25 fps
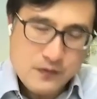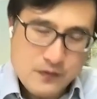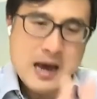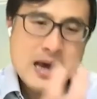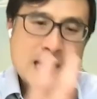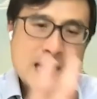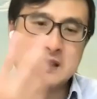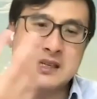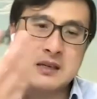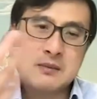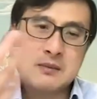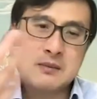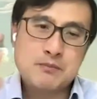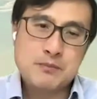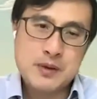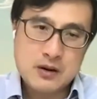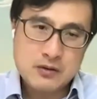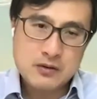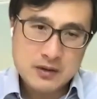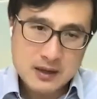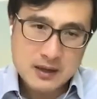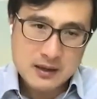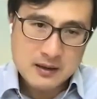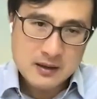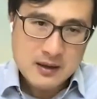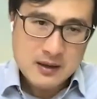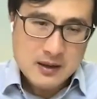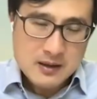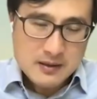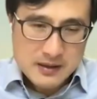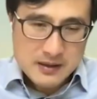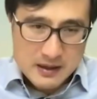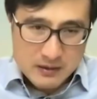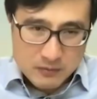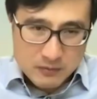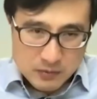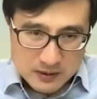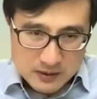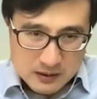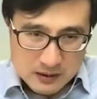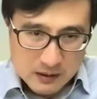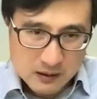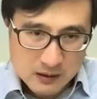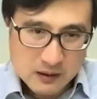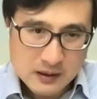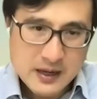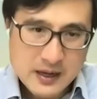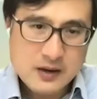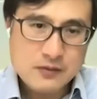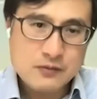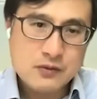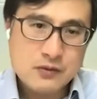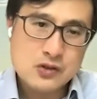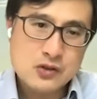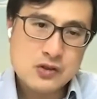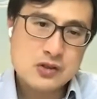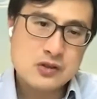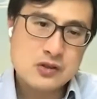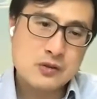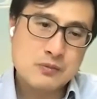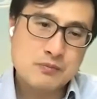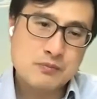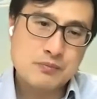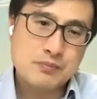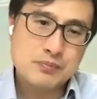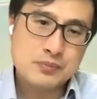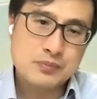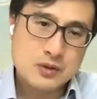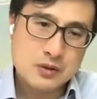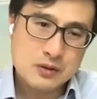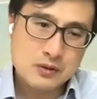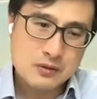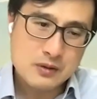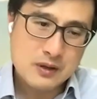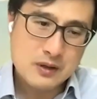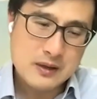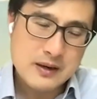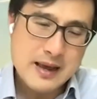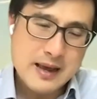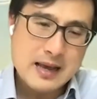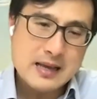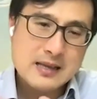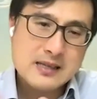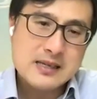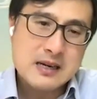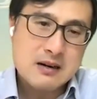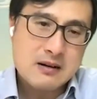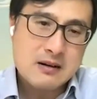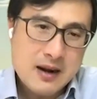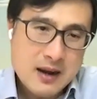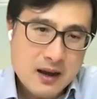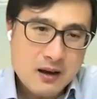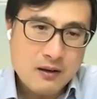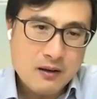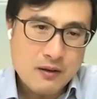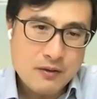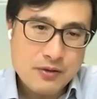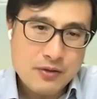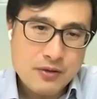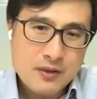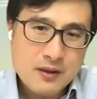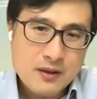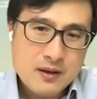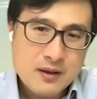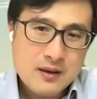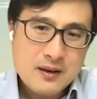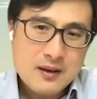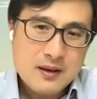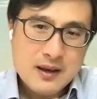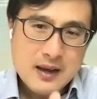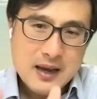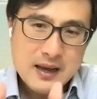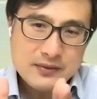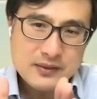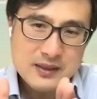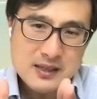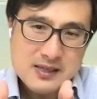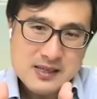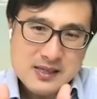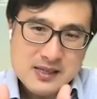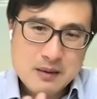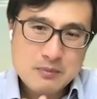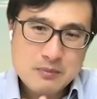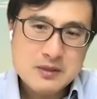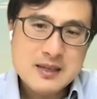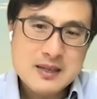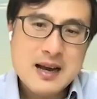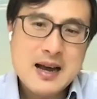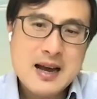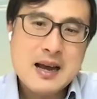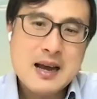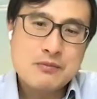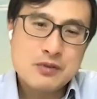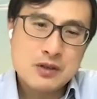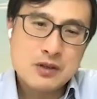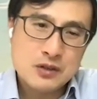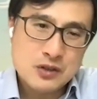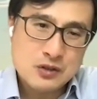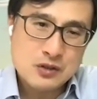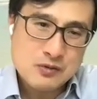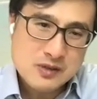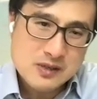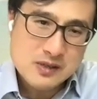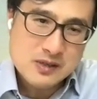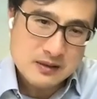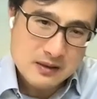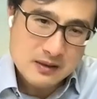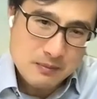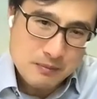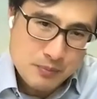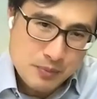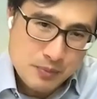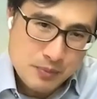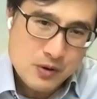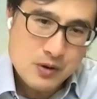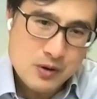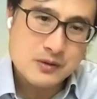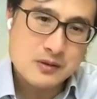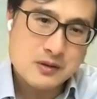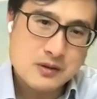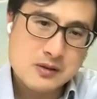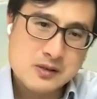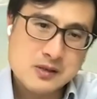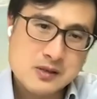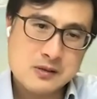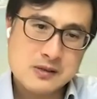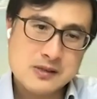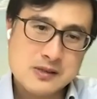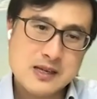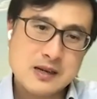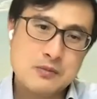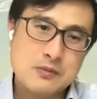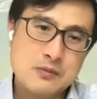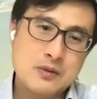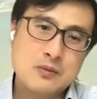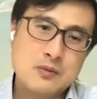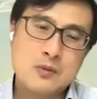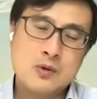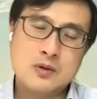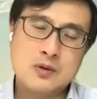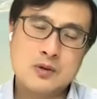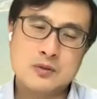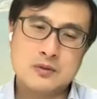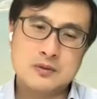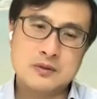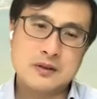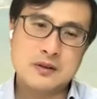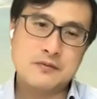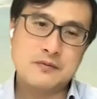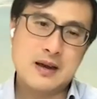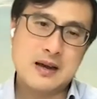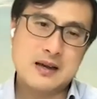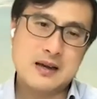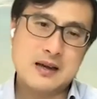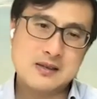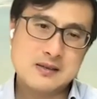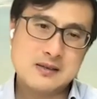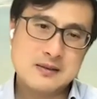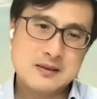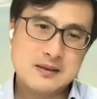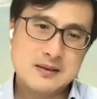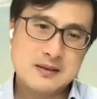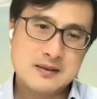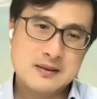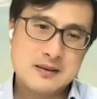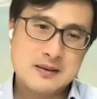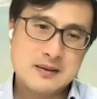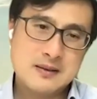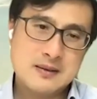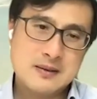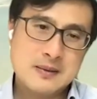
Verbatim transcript: is these fasting period that we can leverage to enhance our health, at the same time reducing the burden associated with the water-only fast.